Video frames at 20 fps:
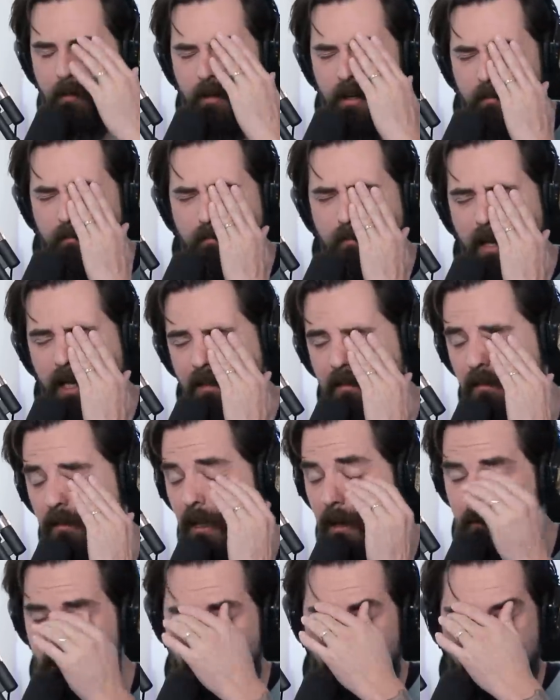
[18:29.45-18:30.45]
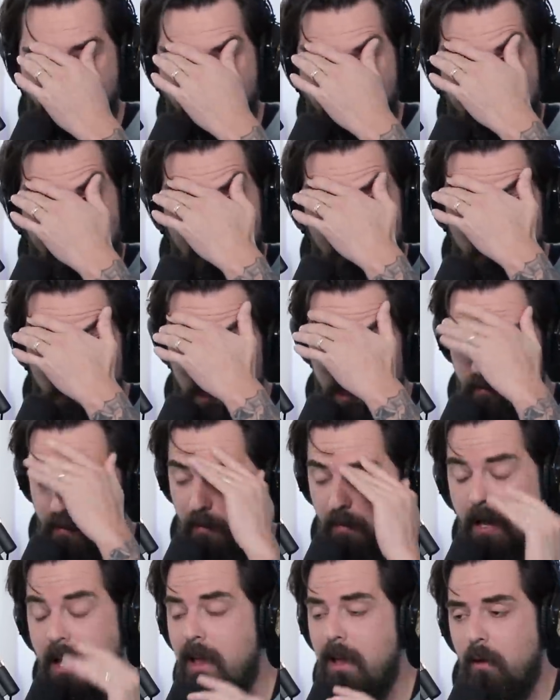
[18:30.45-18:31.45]
What a mess that was! I just can't believe
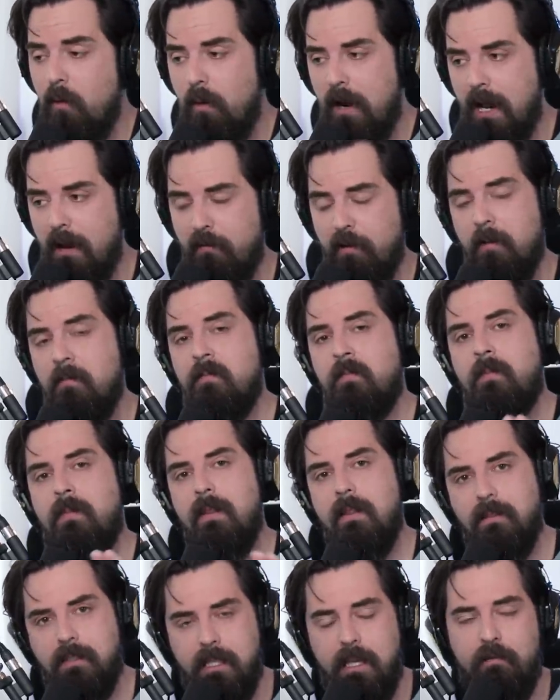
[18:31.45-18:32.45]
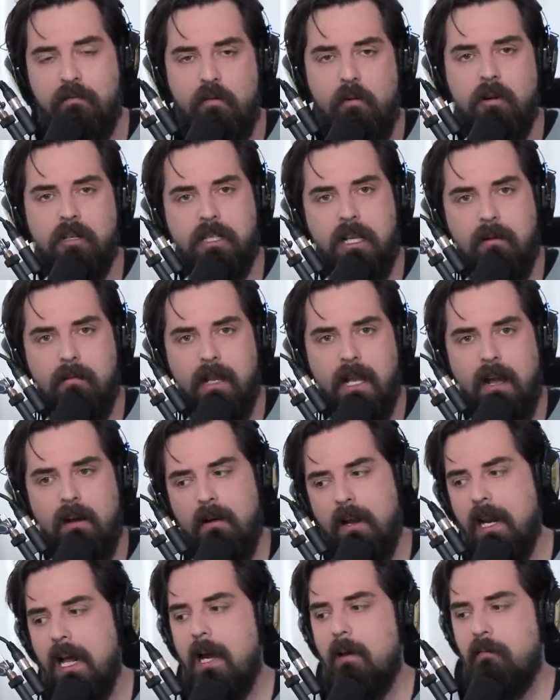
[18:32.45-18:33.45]
it. But whatever, D four is coming
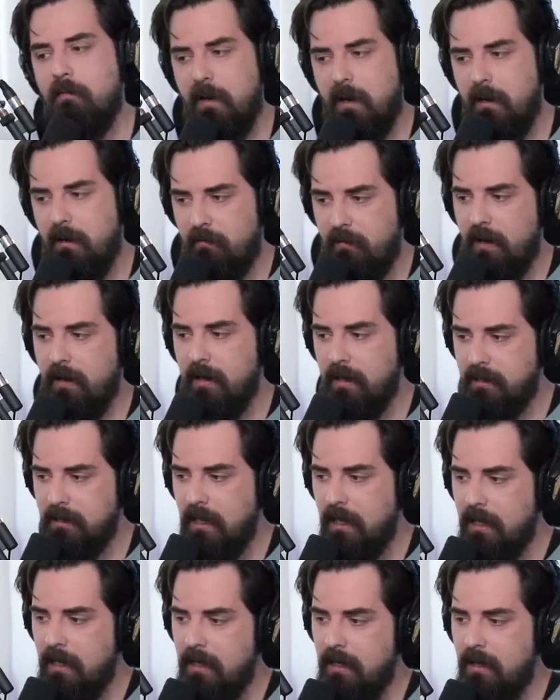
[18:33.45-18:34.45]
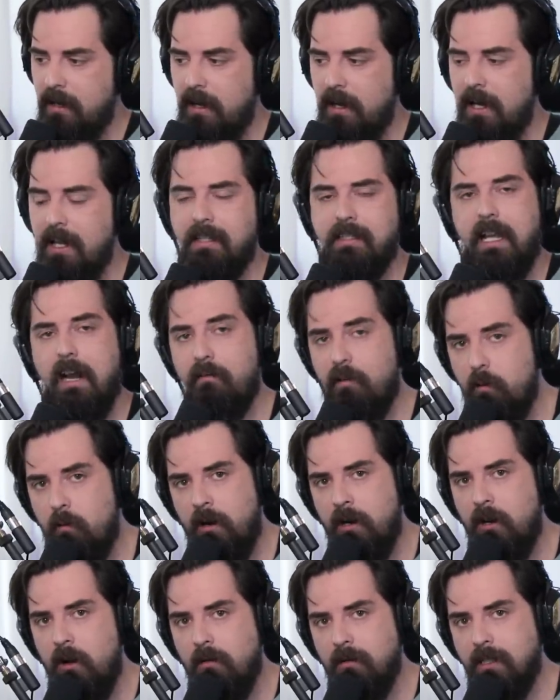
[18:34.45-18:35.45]
out, and I'm very, very excited. Uh, is
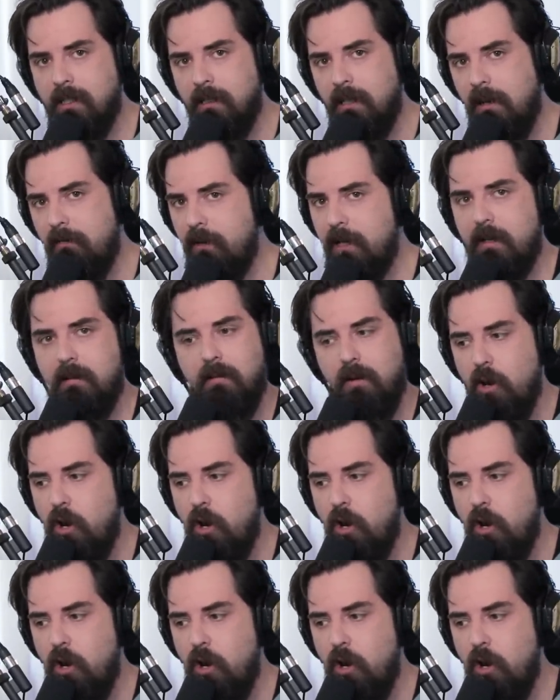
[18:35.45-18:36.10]
everyone going to love it?